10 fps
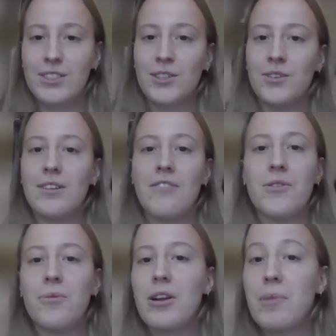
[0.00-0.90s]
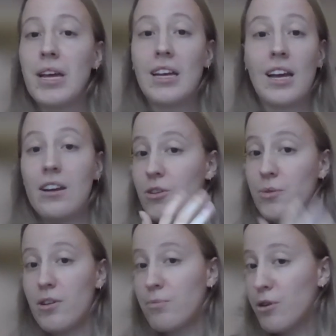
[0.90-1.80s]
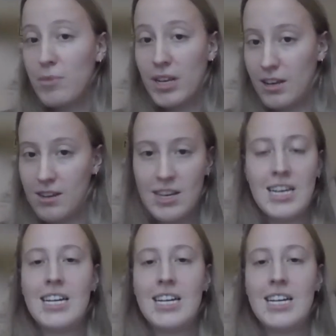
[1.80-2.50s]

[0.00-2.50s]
So if you want to make an Arduino Pro Mini,